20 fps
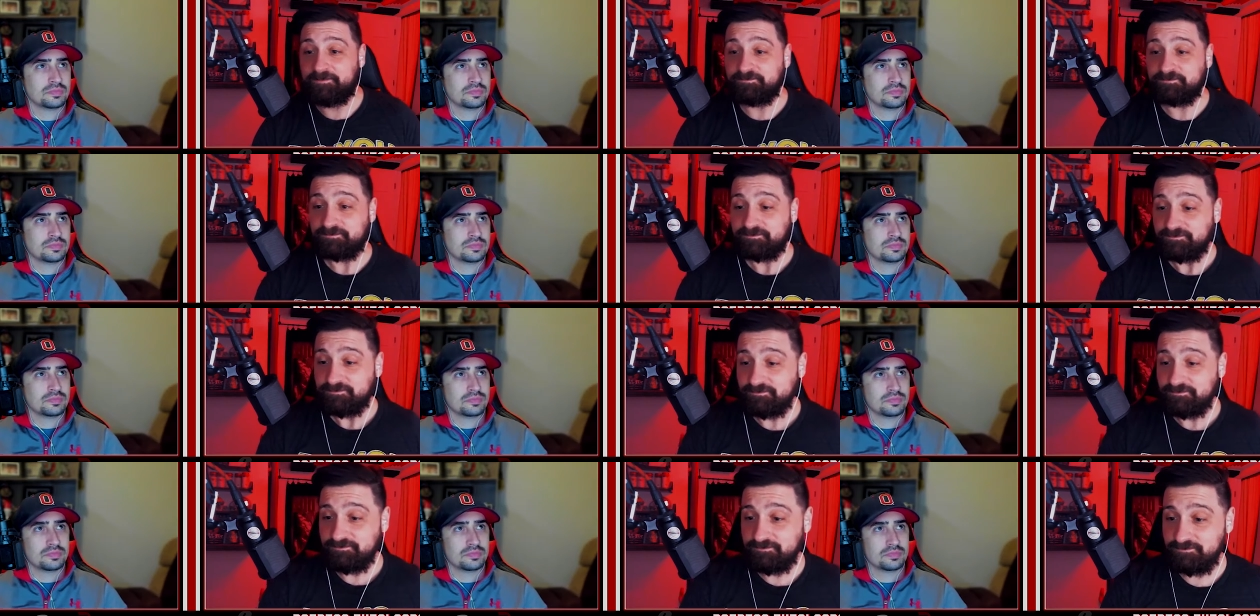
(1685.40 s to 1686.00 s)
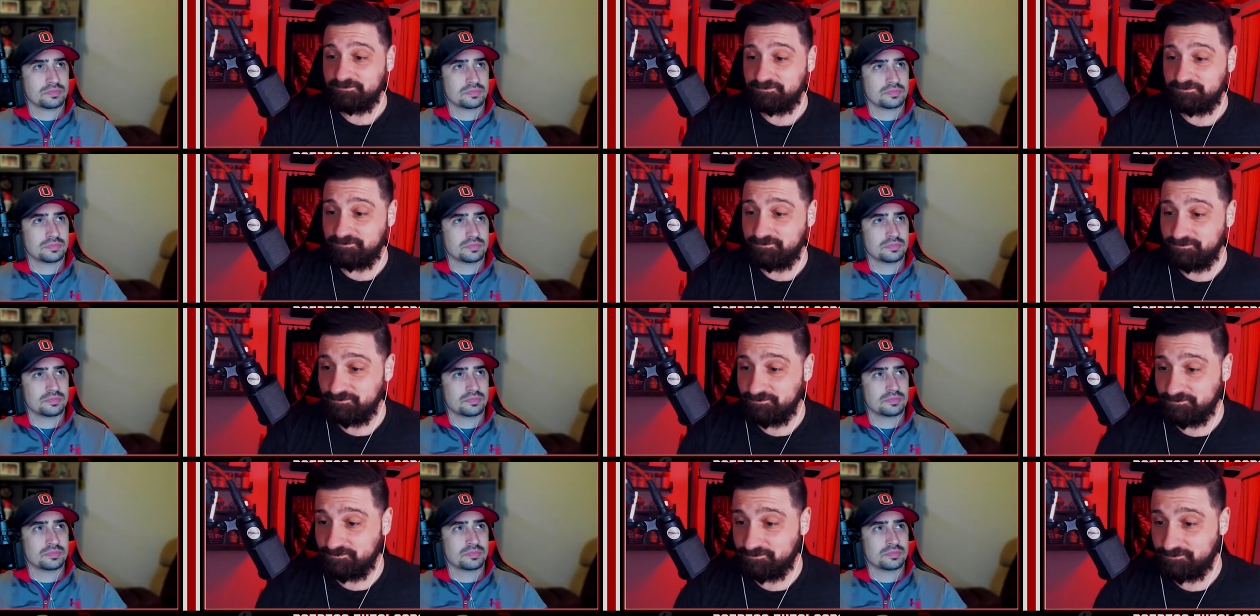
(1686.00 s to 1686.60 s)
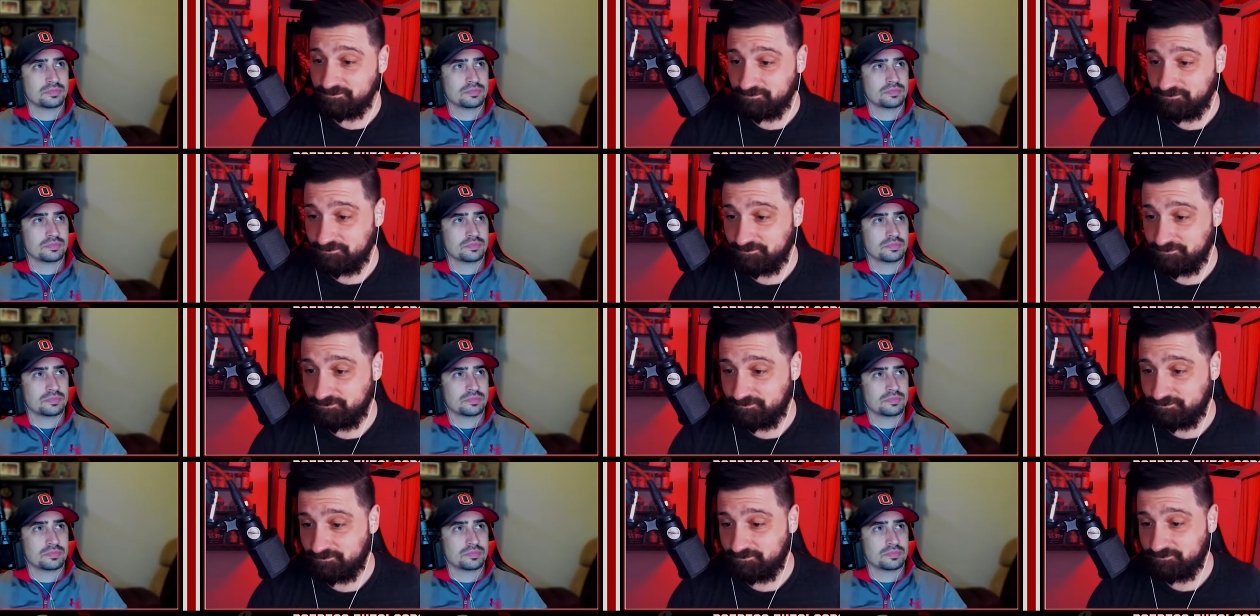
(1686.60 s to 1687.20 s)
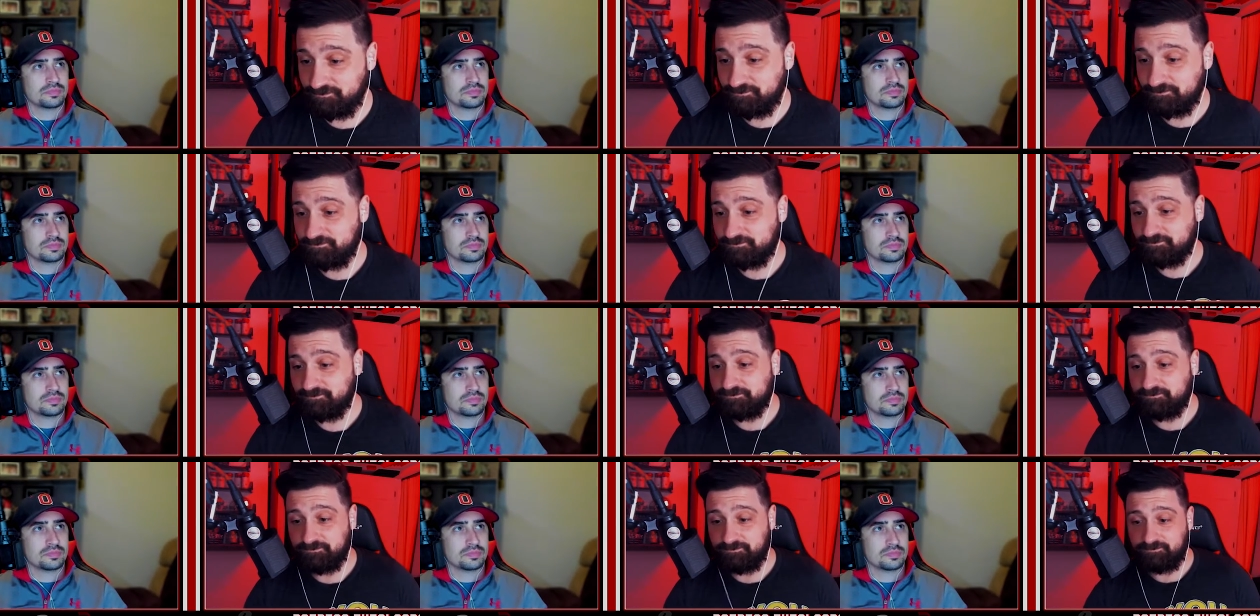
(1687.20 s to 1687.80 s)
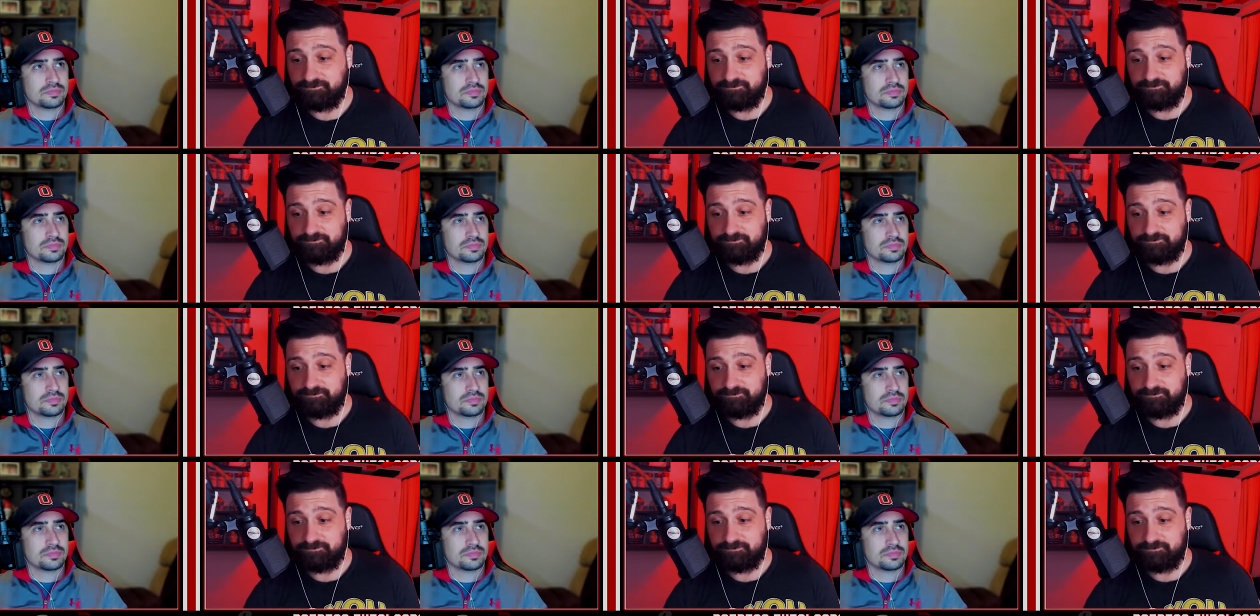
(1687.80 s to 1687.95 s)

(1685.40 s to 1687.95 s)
(silence)